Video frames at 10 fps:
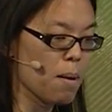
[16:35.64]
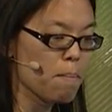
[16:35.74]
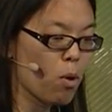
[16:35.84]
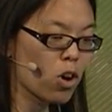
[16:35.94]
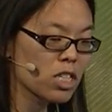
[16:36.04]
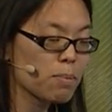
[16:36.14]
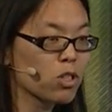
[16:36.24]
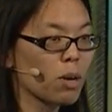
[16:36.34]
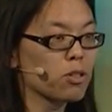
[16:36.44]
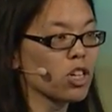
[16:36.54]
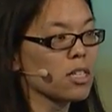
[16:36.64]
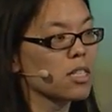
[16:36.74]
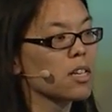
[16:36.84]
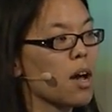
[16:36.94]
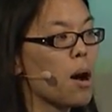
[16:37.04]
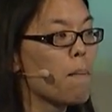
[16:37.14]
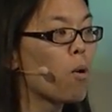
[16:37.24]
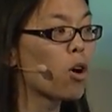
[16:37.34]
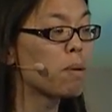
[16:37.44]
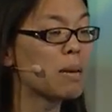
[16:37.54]
more subscriptions,
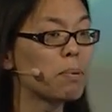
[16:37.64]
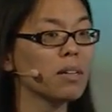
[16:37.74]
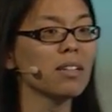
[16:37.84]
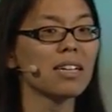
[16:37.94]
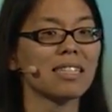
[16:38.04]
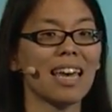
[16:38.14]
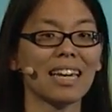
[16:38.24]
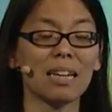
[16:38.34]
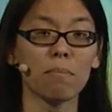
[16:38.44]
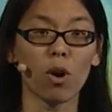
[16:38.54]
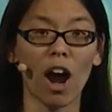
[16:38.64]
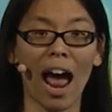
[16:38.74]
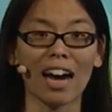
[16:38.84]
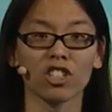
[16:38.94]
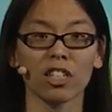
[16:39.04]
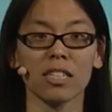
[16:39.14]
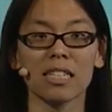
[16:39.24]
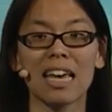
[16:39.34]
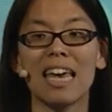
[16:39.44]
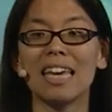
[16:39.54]
more people taking more
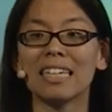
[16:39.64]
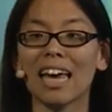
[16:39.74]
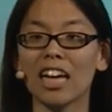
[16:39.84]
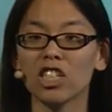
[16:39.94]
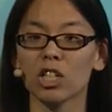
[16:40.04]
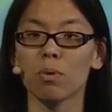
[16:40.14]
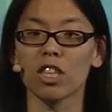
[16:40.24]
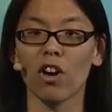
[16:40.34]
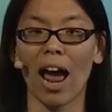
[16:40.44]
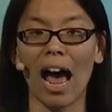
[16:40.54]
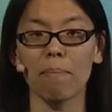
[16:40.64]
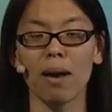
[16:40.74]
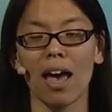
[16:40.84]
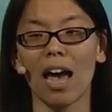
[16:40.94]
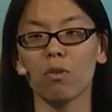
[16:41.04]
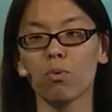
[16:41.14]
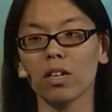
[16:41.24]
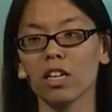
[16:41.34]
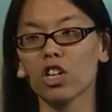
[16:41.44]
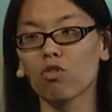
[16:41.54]
actions, engaging with your app, and
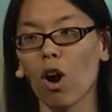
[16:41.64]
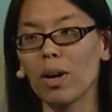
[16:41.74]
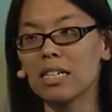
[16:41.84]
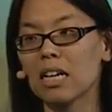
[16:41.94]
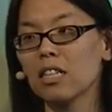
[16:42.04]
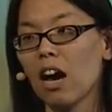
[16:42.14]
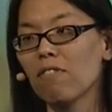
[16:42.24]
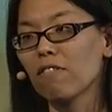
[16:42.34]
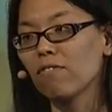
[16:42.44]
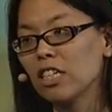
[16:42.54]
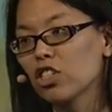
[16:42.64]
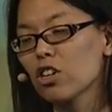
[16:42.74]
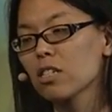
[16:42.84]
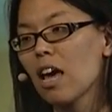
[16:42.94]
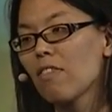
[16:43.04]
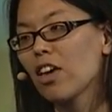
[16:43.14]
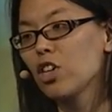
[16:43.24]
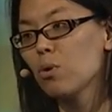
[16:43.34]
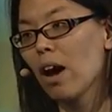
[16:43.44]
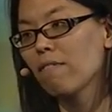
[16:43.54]
really growing to love the features that
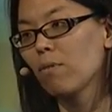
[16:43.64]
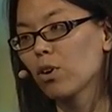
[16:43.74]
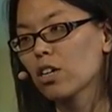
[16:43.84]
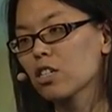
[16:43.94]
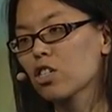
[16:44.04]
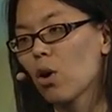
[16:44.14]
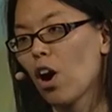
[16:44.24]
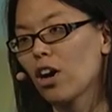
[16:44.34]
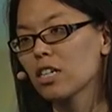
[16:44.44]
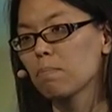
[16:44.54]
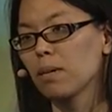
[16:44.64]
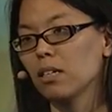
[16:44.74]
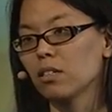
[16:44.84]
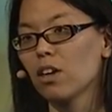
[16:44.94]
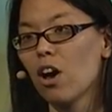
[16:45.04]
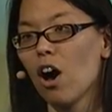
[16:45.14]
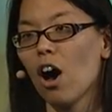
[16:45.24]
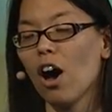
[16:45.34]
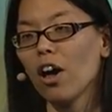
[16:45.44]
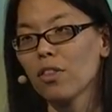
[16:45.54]
you have worked so hard to build.
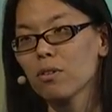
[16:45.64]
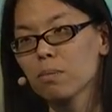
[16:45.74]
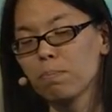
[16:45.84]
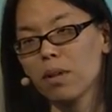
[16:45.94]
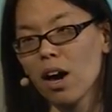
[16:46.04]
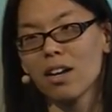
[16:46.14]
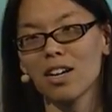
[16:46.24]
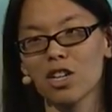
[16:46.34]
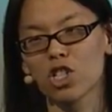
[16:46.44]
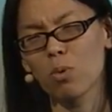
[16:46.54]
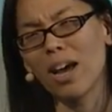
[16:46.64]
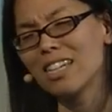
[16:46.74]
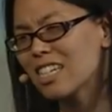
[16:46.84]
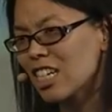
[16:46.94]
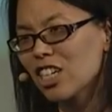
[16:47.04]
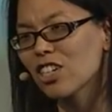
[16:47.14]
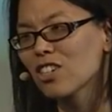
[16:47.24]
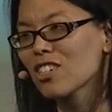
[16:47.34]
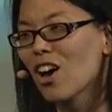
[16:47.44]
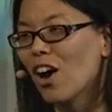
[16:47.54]
All those blood, sweat, and
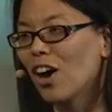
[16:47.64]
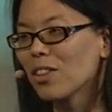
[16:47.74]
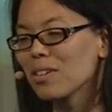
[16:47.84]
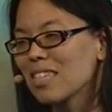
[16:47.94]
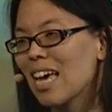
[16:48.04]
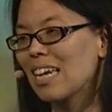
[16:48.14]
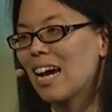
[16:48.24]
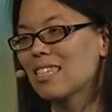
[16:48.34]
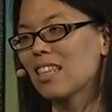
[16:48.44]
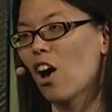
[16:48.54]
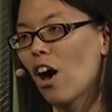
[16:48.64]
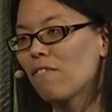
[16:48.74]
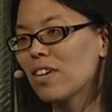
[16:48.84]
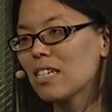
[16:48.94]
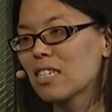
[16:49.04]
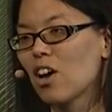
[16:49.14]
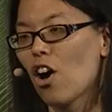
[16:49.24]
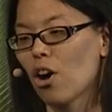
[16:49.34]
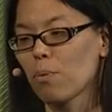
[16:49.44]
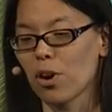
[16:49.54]
tears, all those late nights in the office
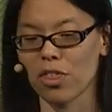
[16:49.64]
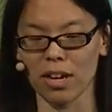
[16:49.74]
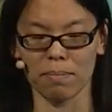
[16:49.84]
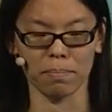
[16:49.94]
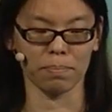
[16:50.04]
are worth it.